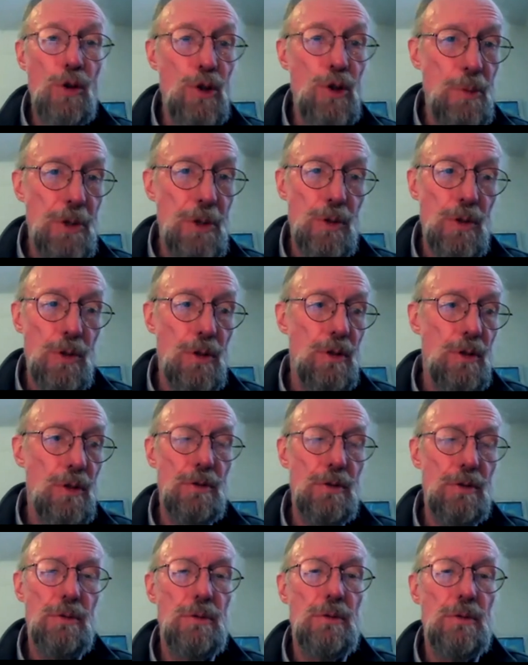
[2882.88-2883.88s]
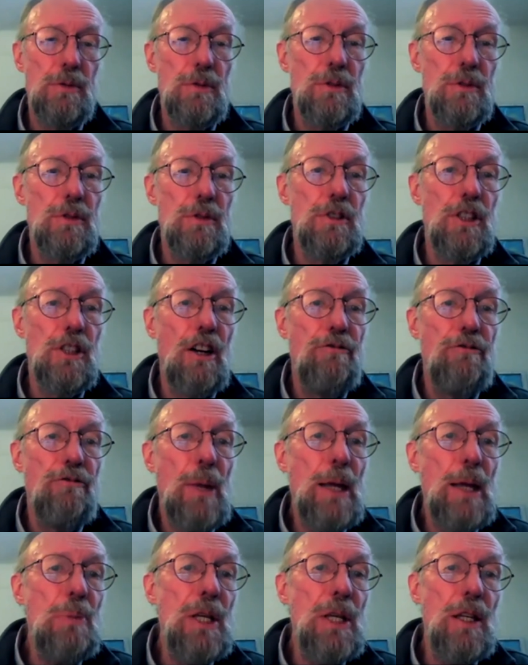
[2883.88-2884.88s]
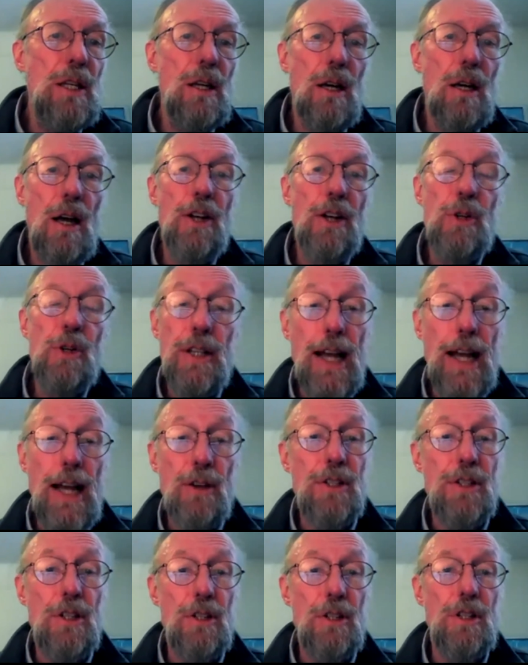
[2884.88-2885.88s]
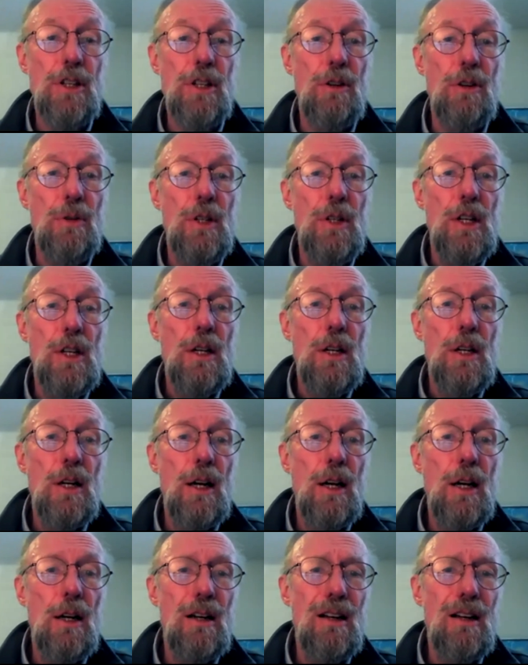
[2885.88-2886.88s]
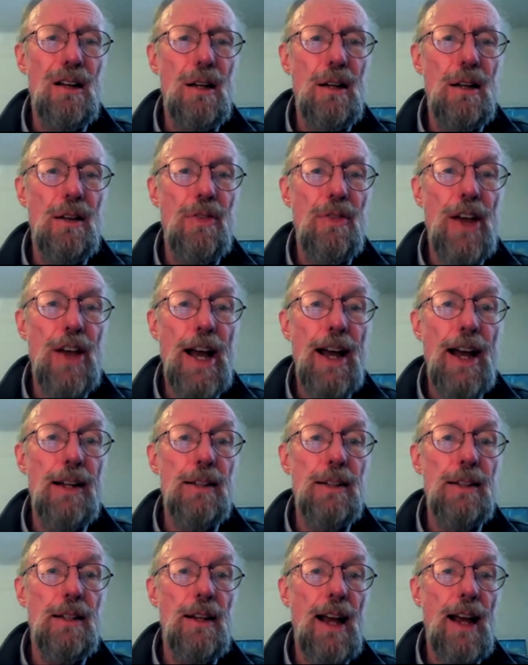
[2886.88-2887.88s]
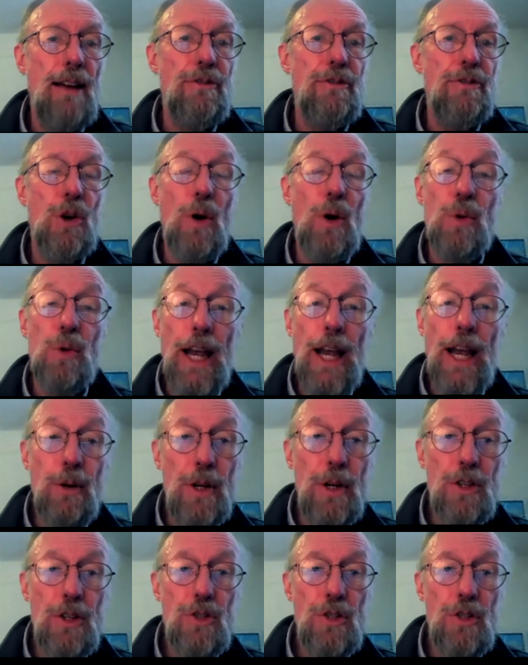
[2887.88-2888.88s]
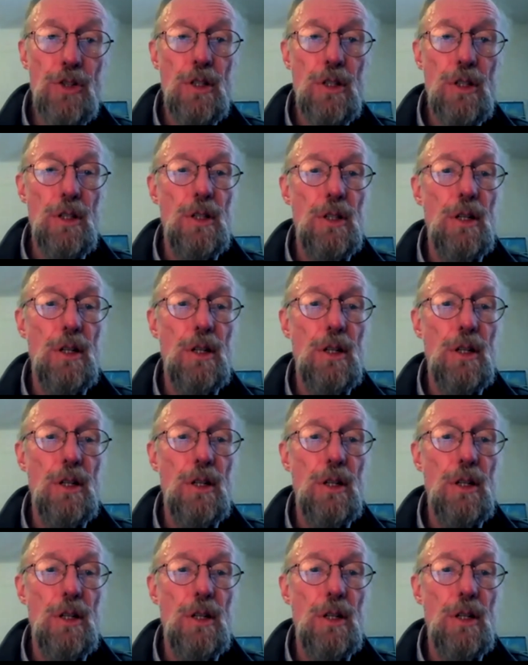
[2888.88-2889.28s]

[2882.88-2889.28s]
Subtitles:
groups of maybe 100,000 or so that have their own language,